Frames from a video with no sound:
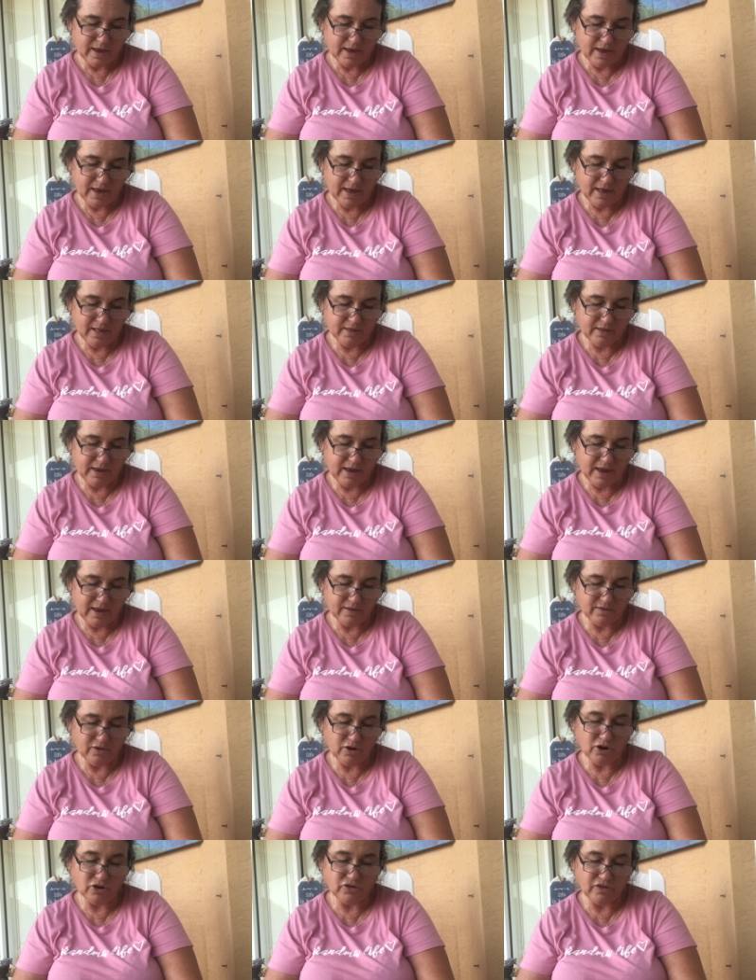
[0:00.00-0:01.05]

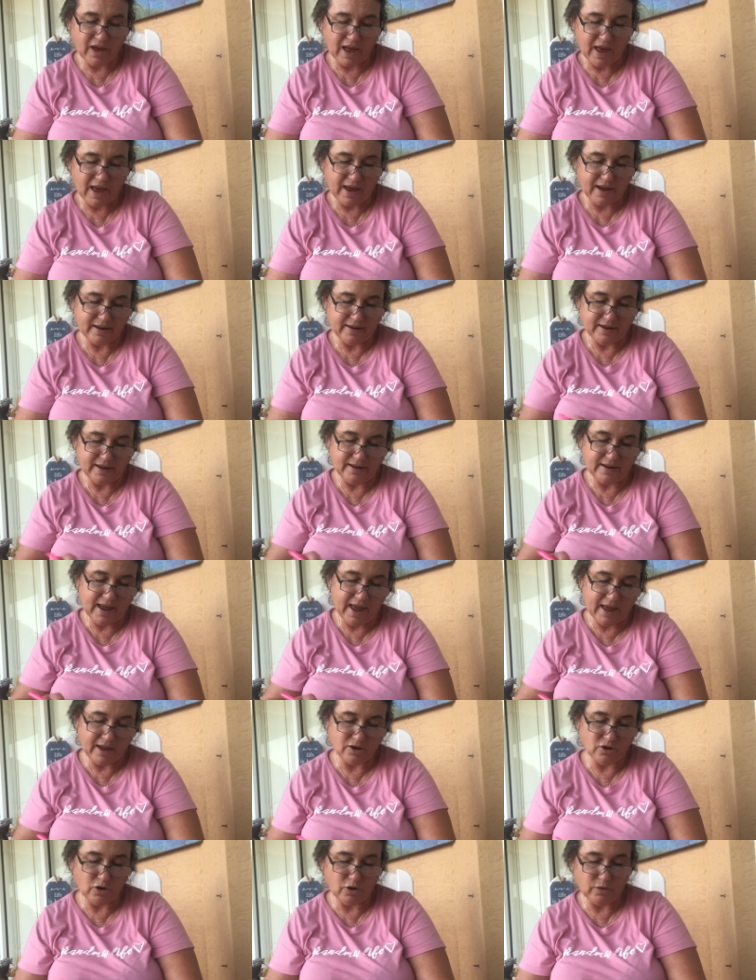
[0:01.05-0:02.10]
Eleazar died and
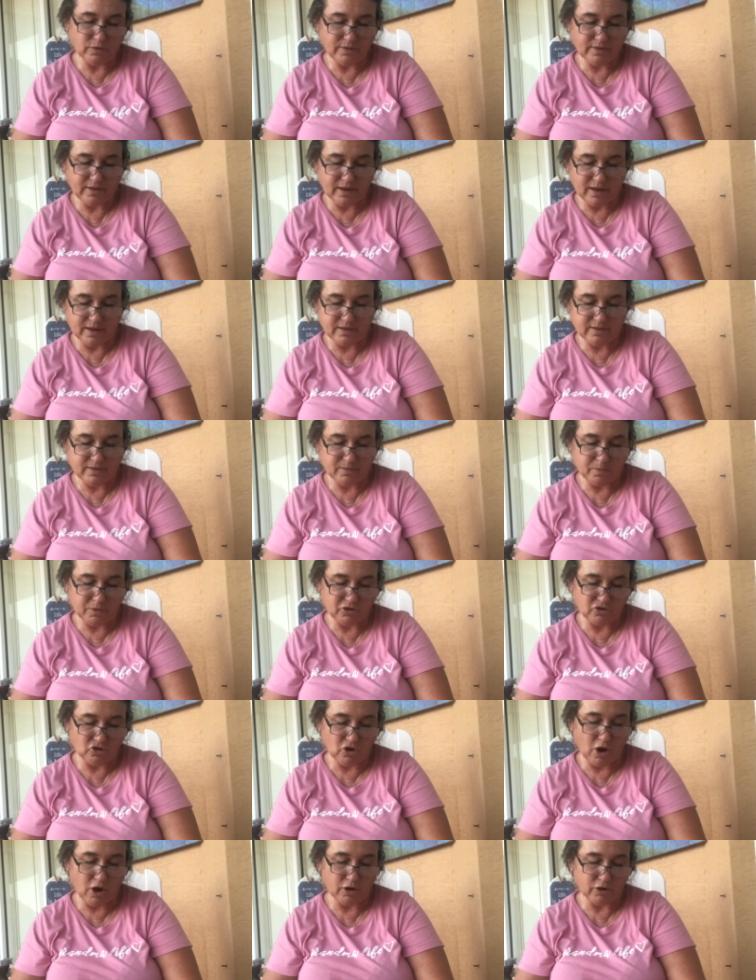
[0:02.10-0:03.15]
had no sons, but
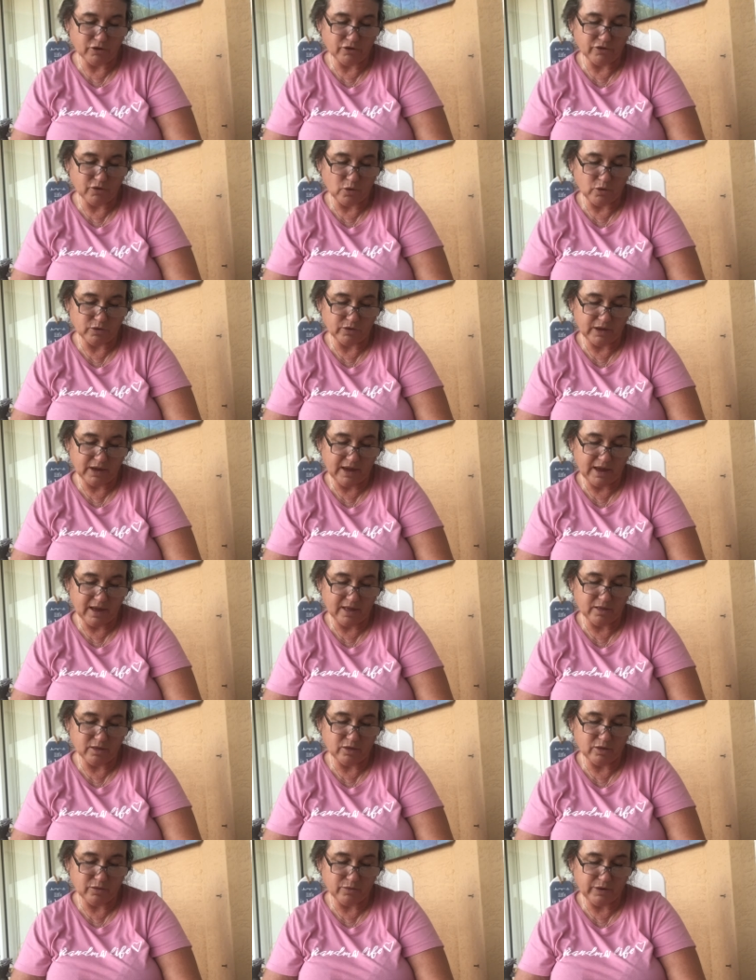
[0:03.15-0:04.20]
daughters only,
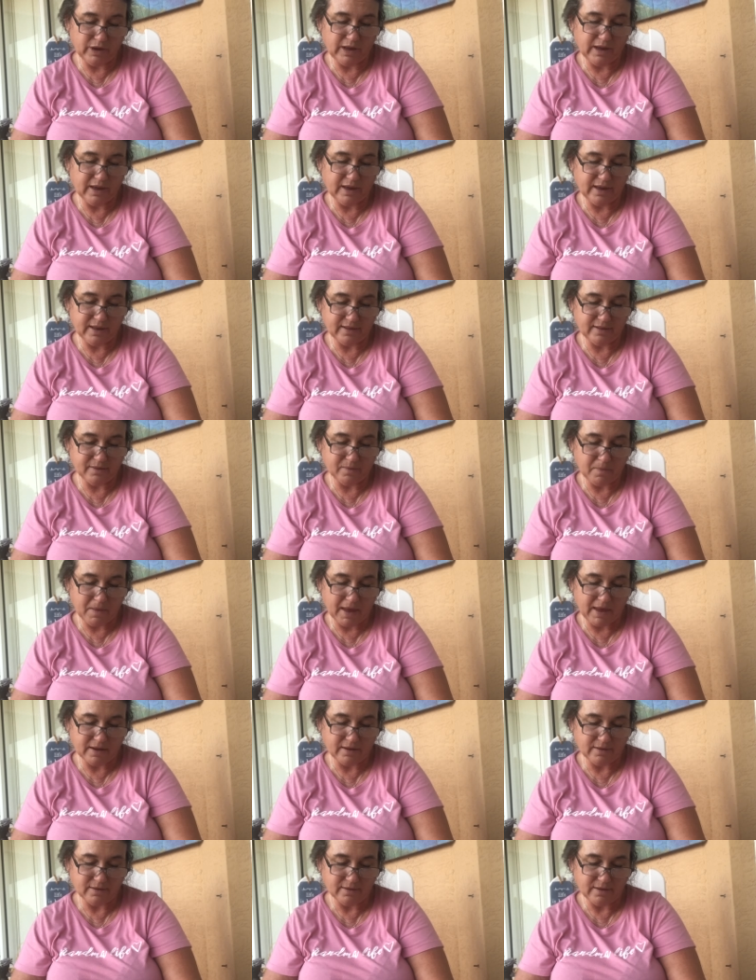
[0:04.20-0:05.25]
and three kinsmen.
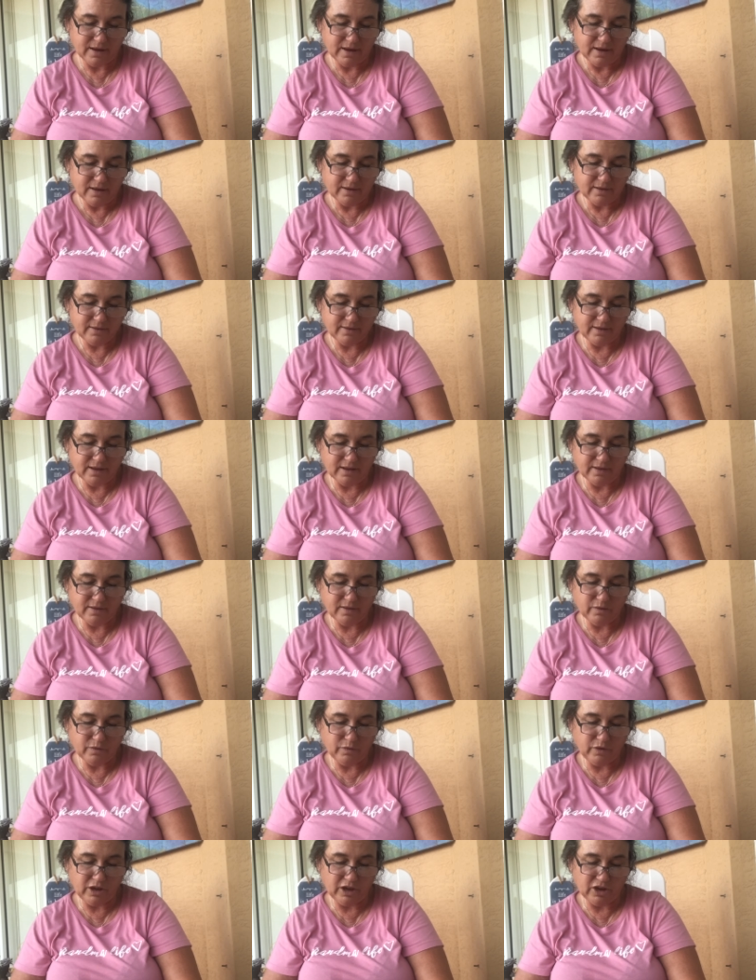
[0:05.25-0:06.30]
Sons
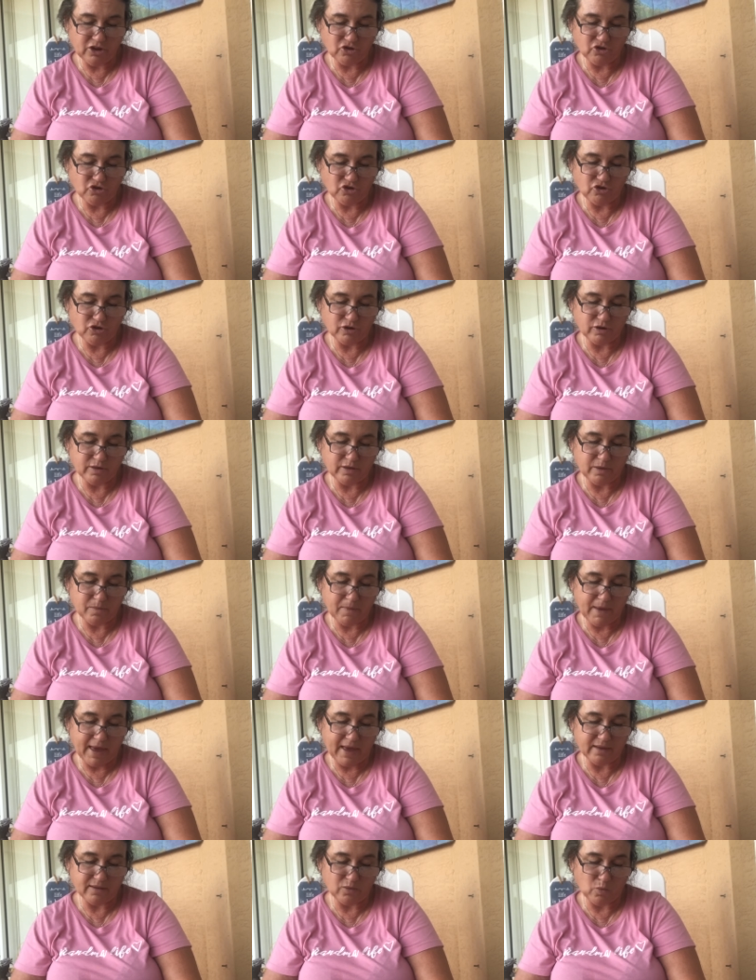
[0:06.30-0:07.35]
of Kish took them
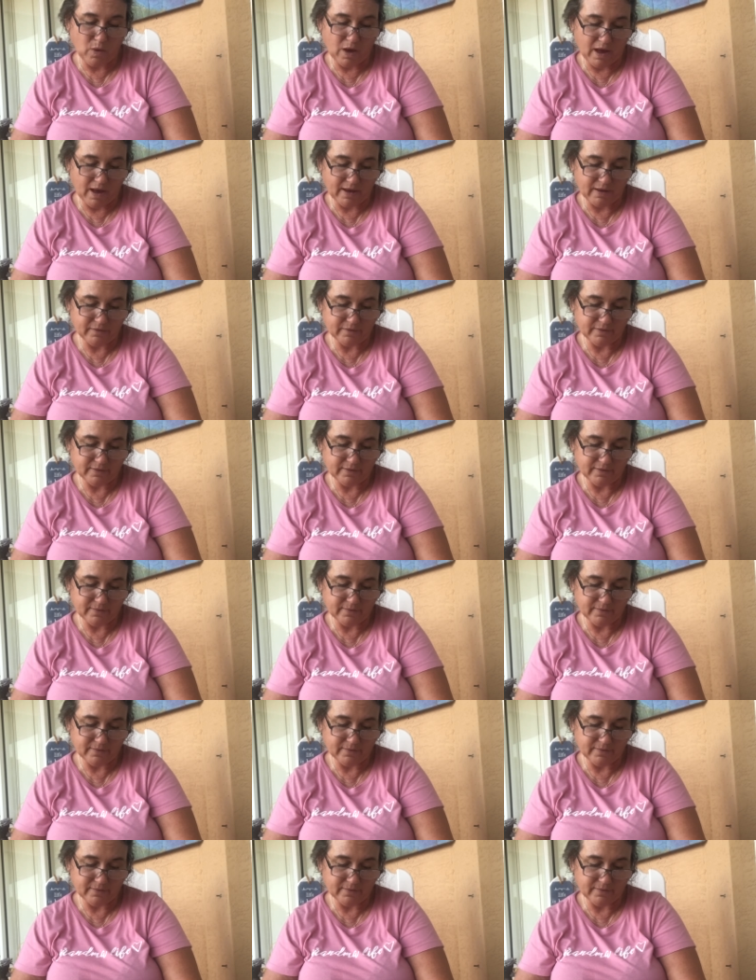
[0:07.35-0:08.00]
as wives.